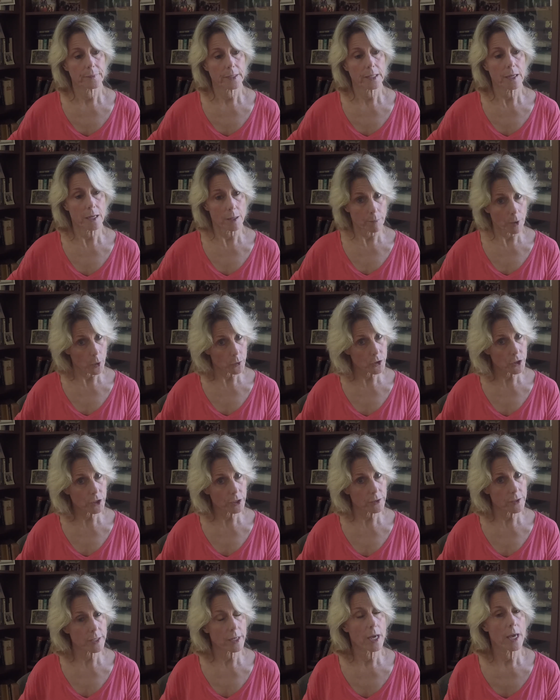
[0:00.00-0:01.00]

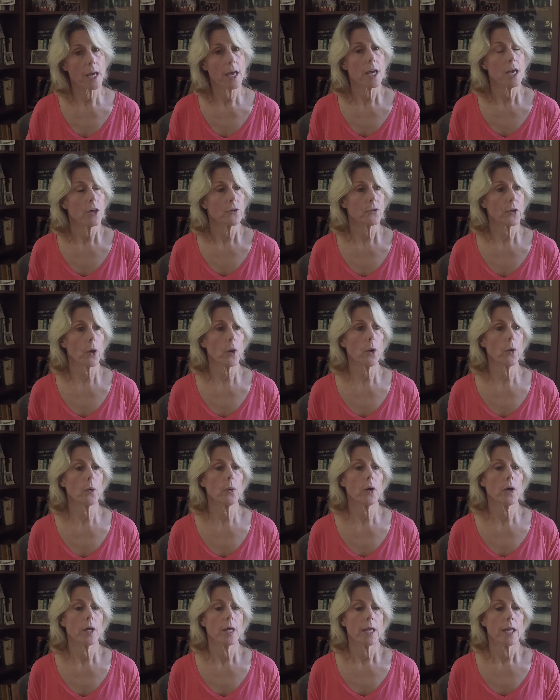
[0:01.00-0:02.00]
emotions.
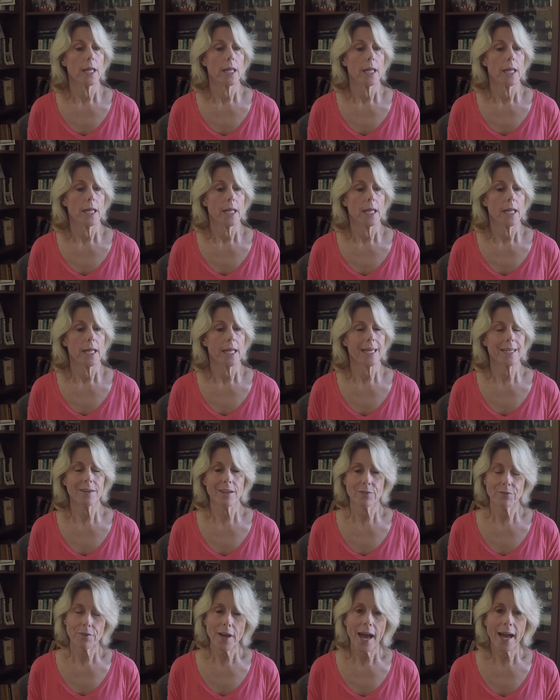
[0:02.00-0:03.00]
So,
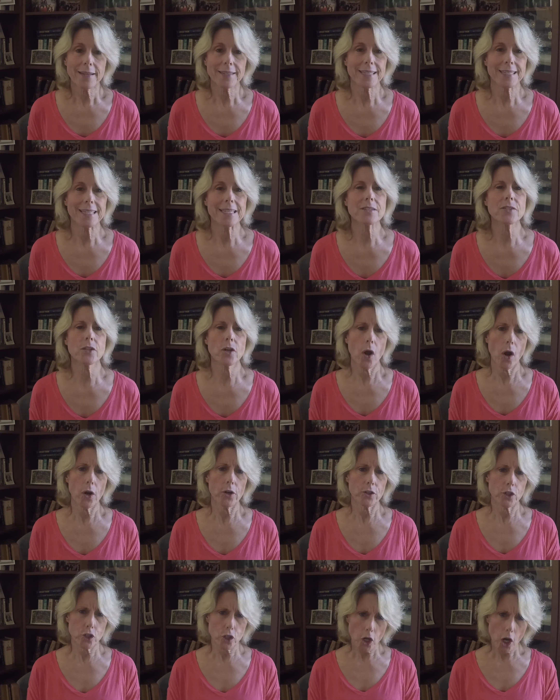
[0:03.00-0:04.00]
in fact, it isn't our
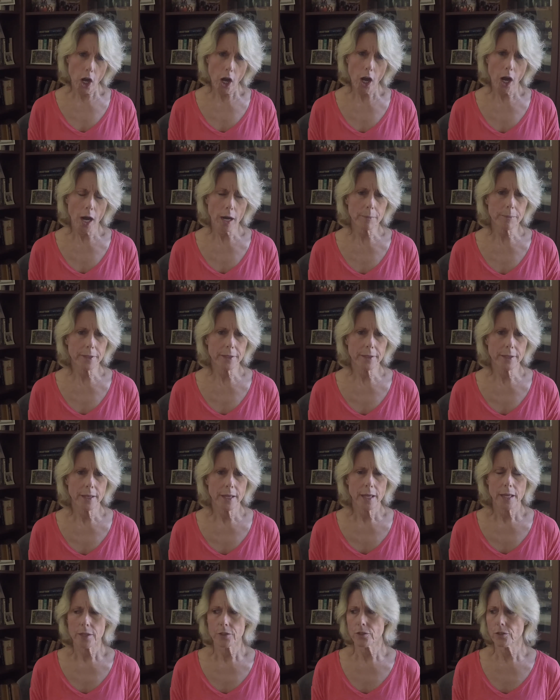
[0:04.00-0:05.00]
job
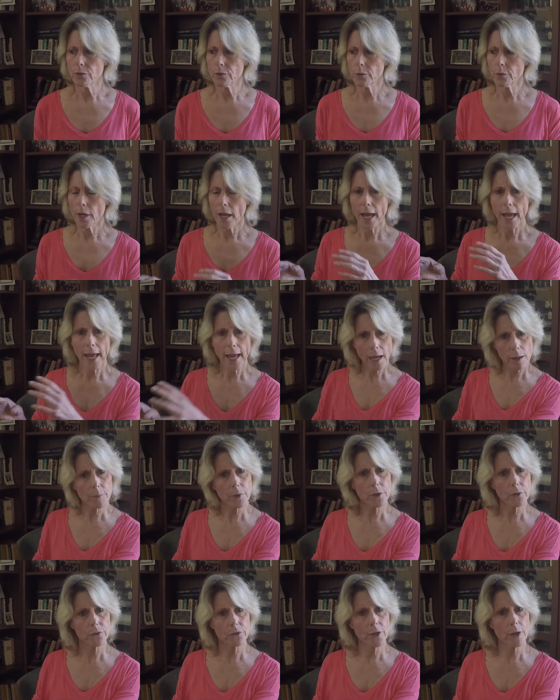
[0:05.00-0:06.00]
to
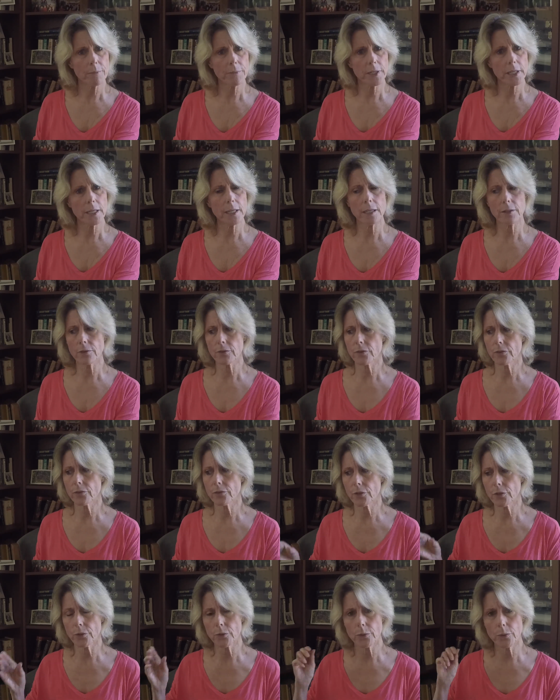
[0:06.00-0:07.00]
hammer somebody
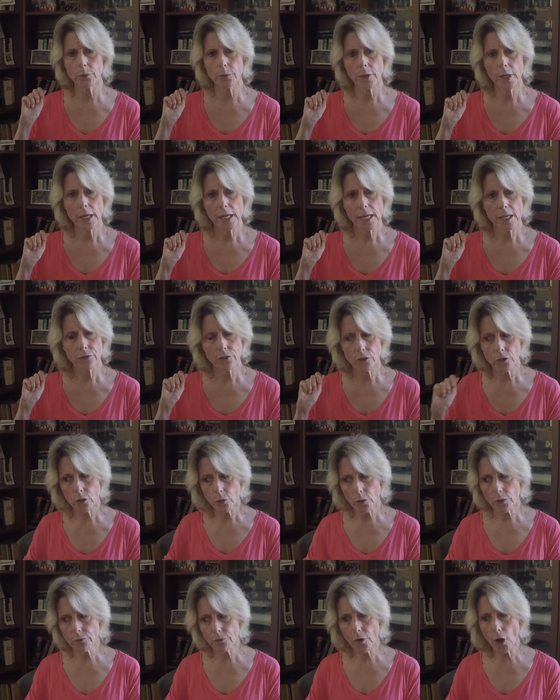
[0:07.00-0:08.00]
to, it's
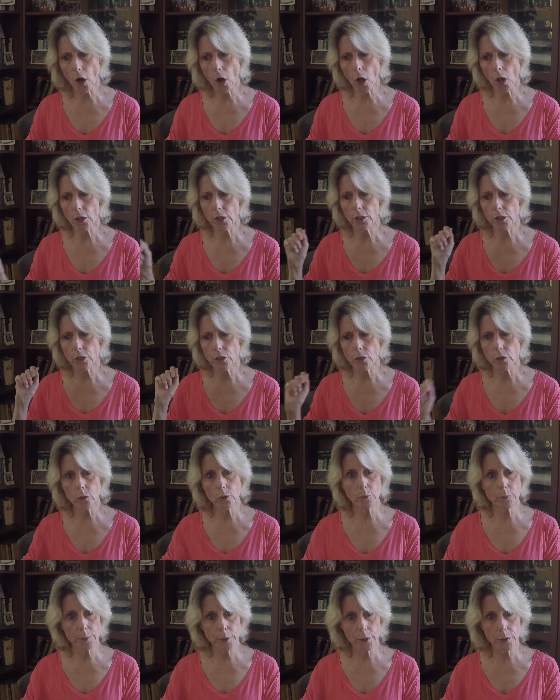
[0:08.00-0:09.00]
your fault, you
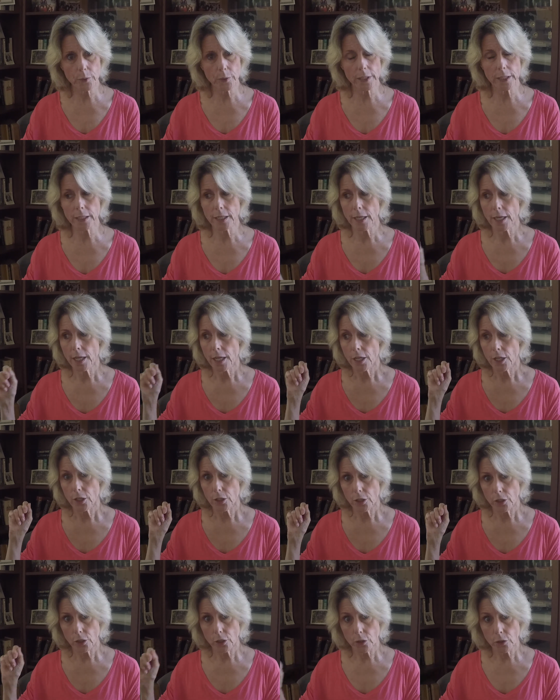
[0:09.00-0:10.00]
blew it,
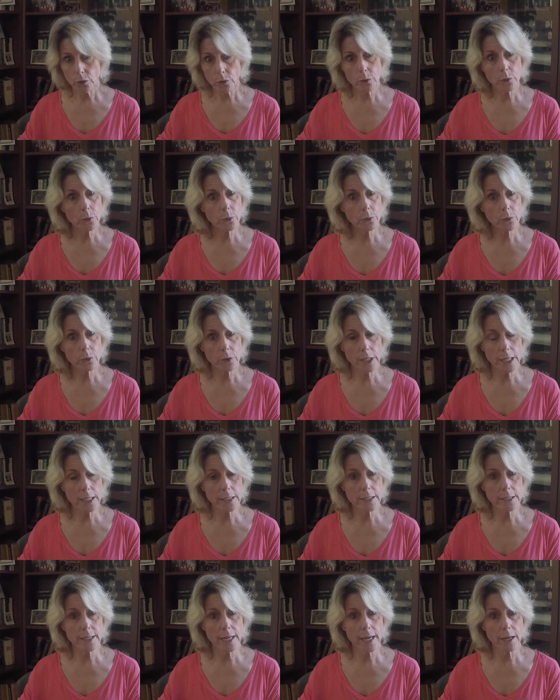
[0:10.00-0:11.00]
you need
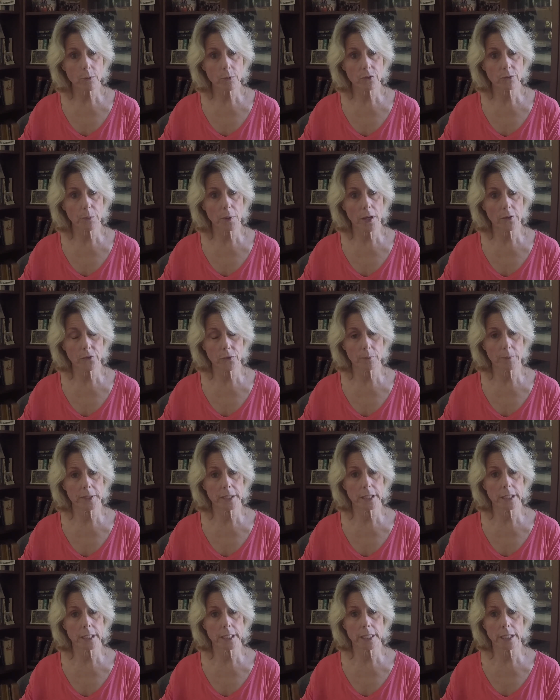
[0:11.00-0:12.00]
to take
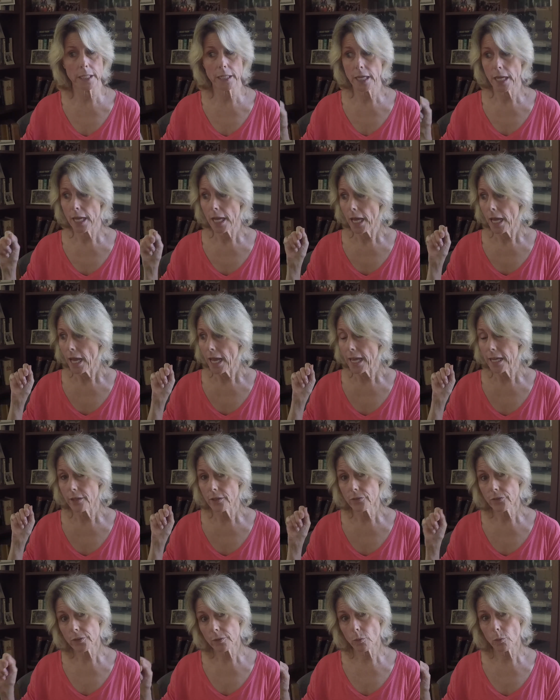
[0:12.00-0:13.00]
responsibility.
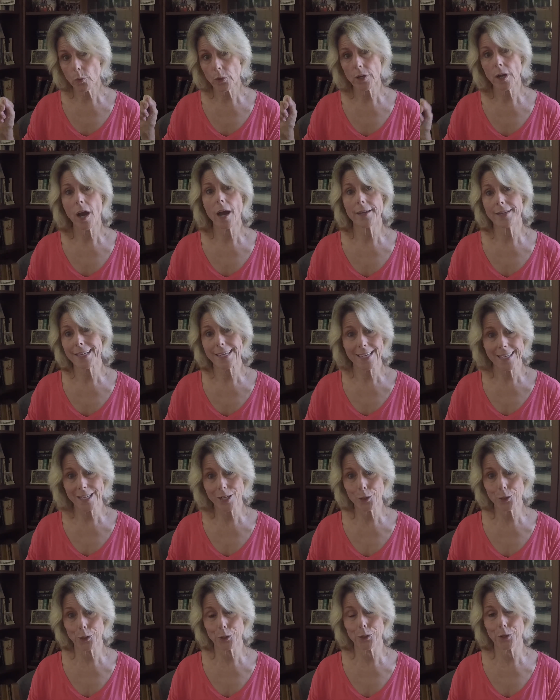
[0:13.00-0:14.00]
We're not
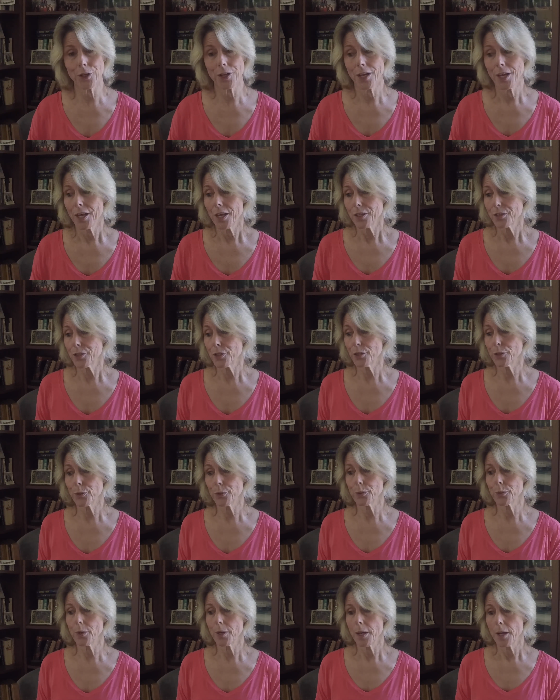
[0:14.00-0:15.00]
here
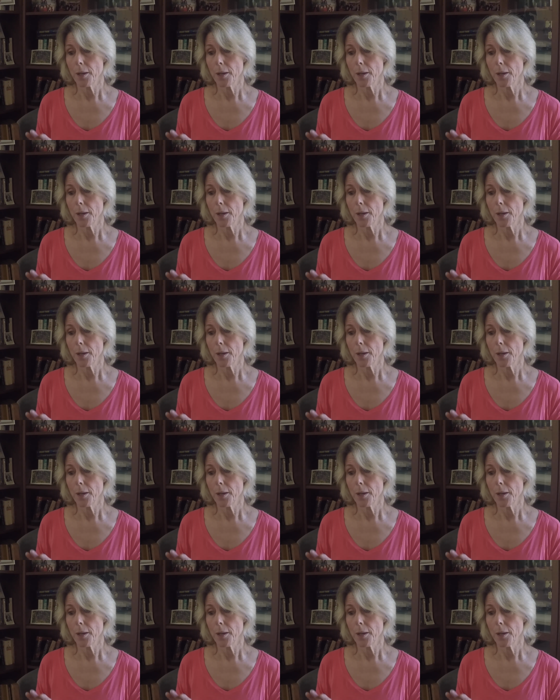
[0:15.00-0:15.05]
to